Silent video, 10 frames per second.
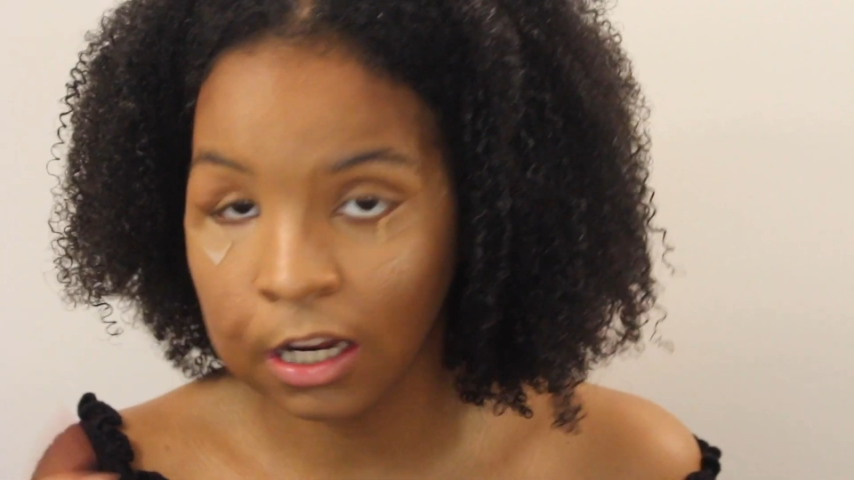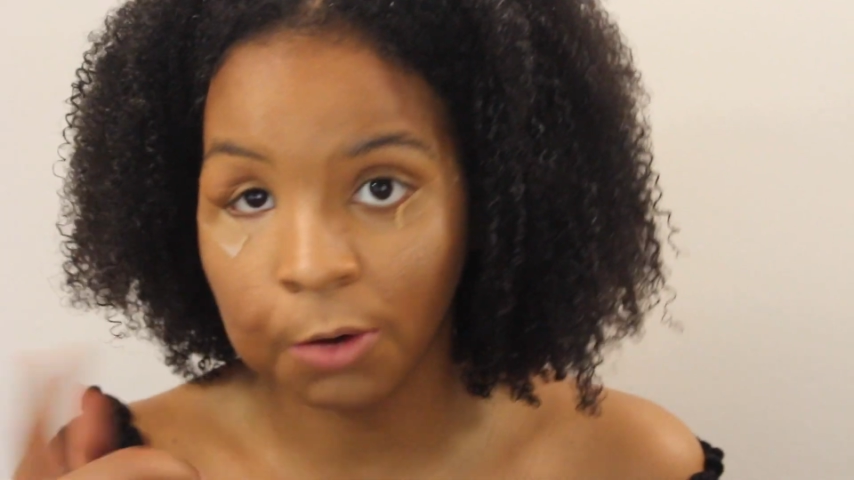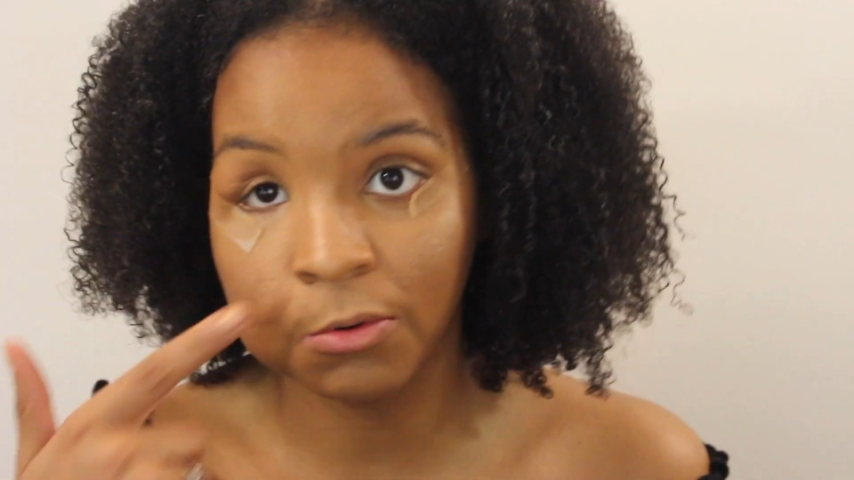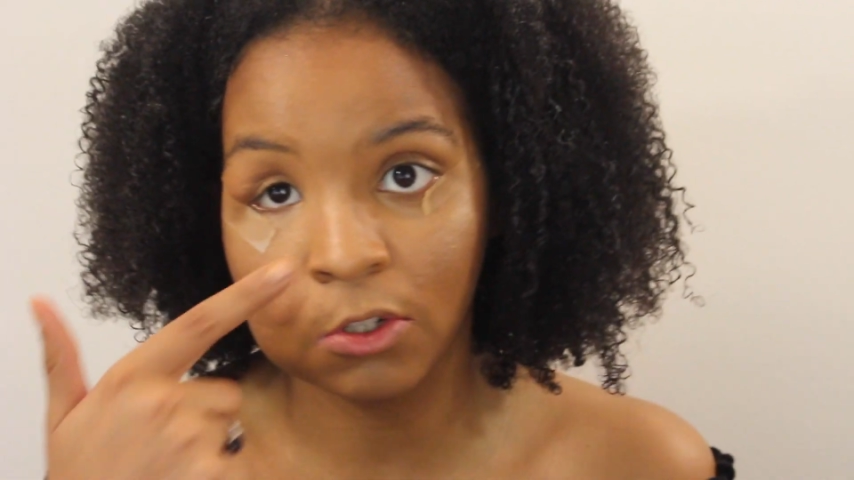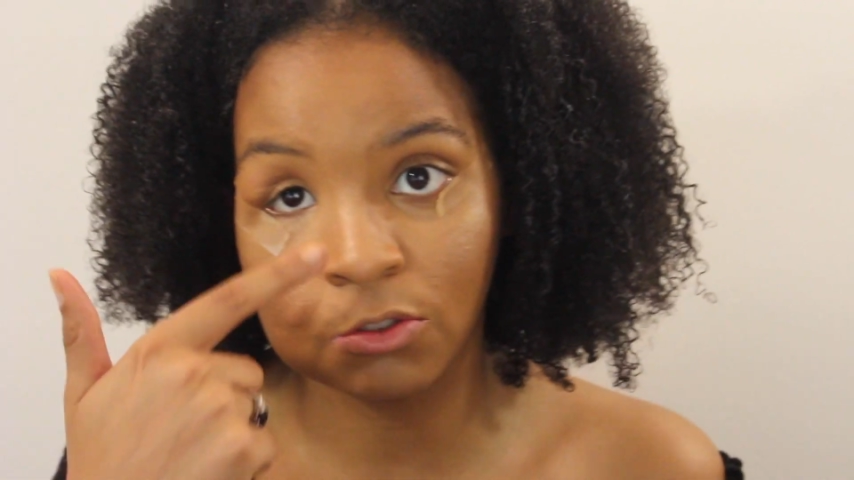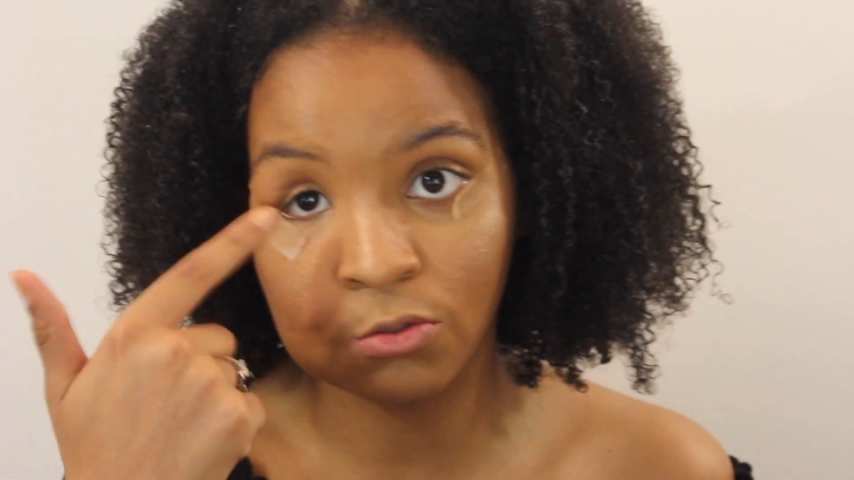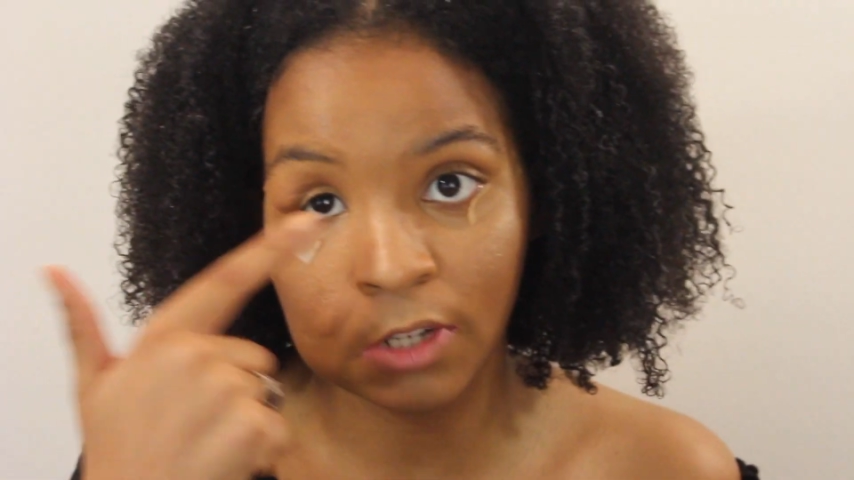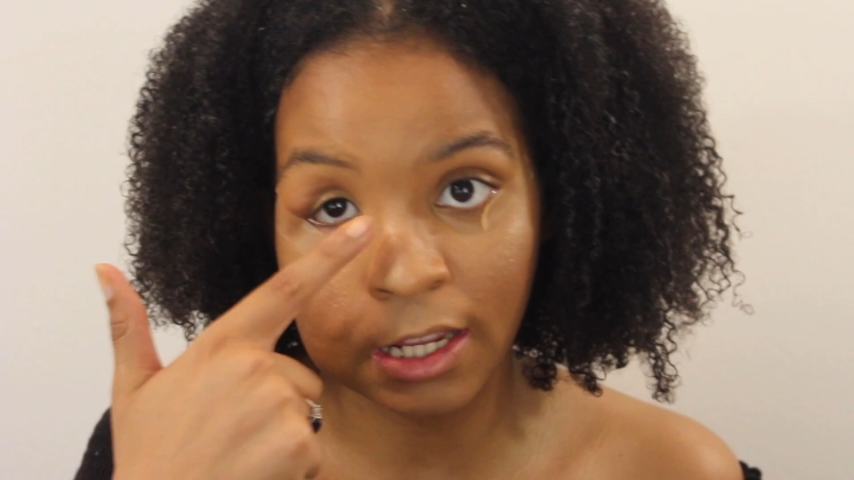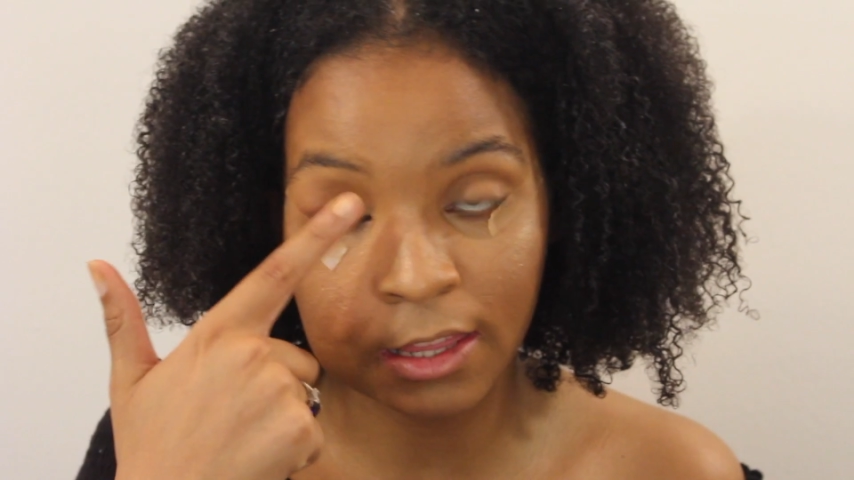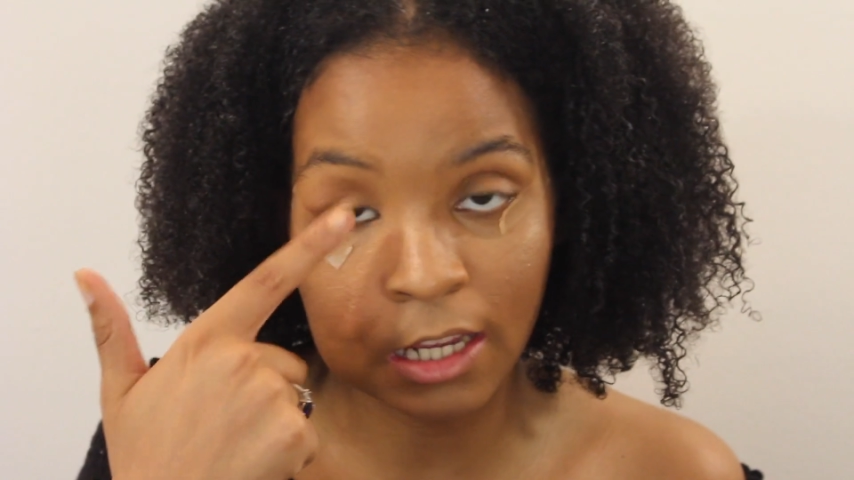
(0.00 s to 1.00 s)
now we're gonna do
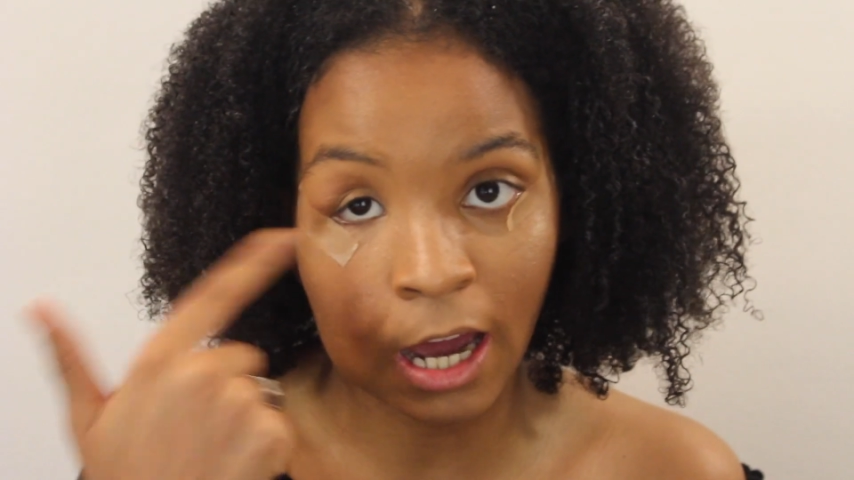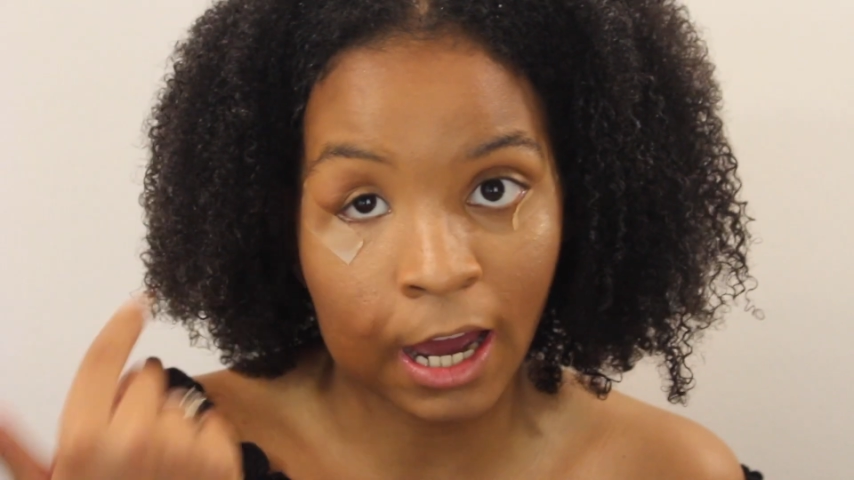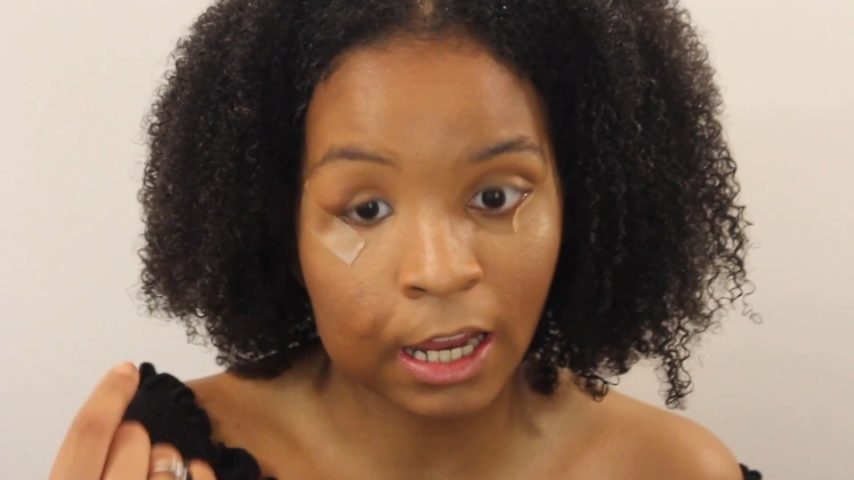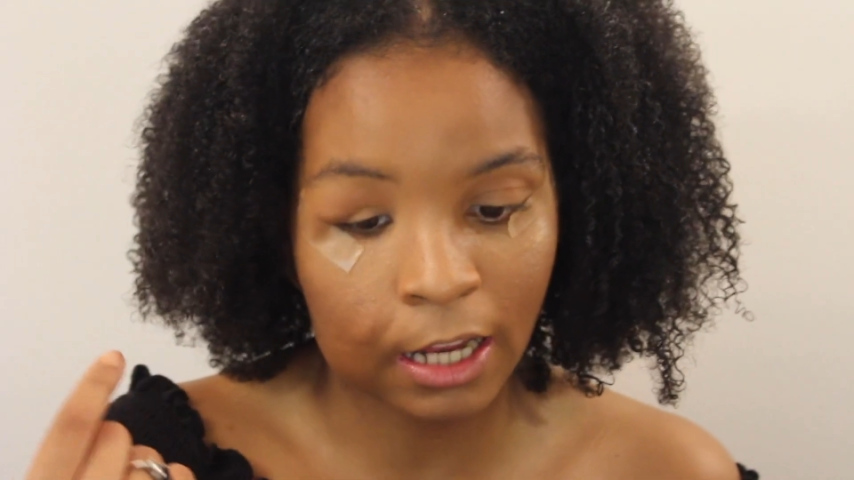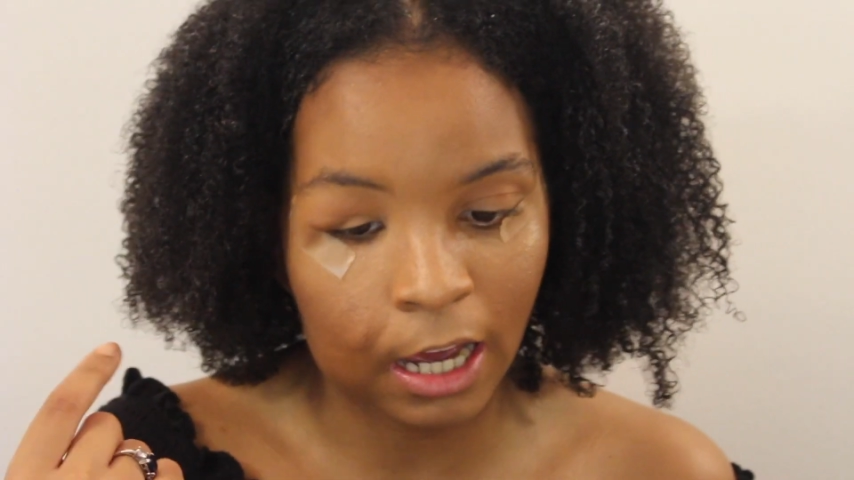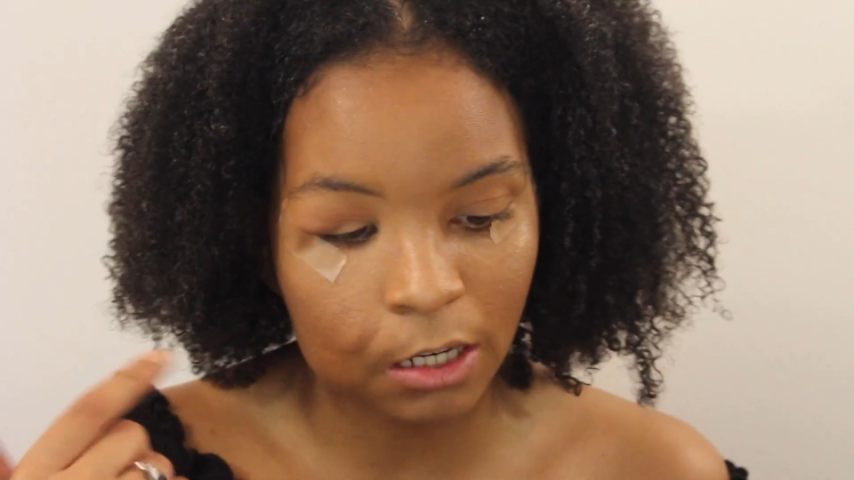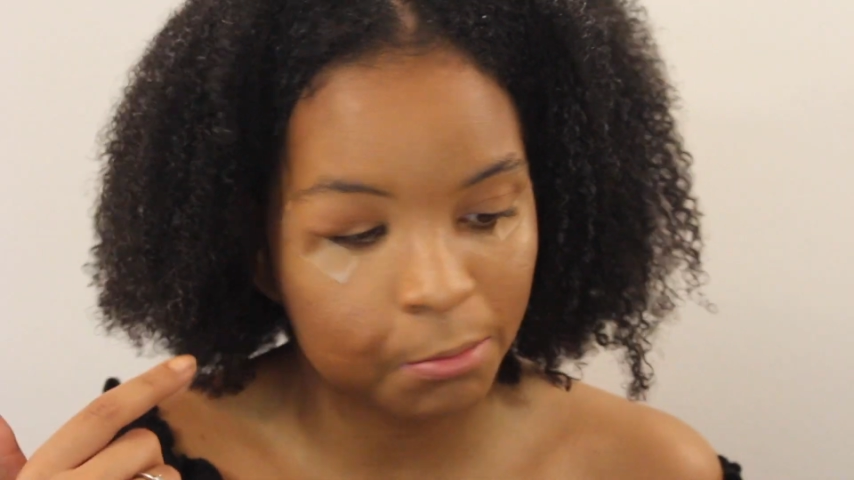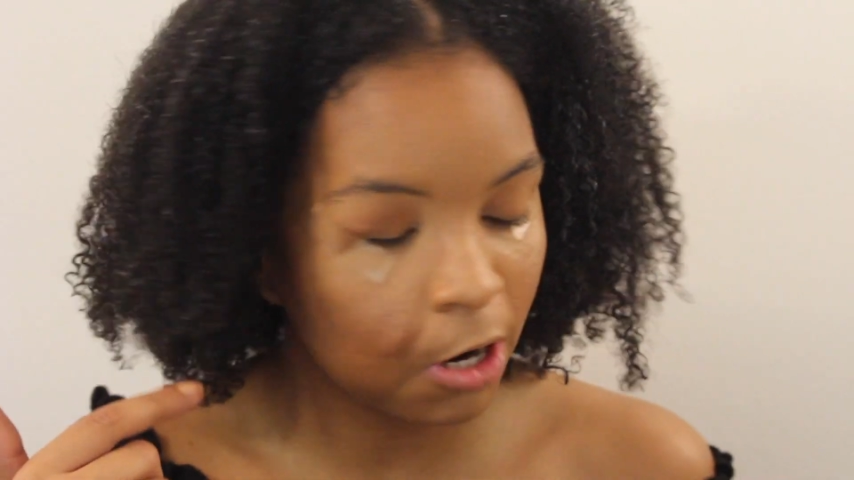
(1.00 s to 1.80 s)
like the eyeliner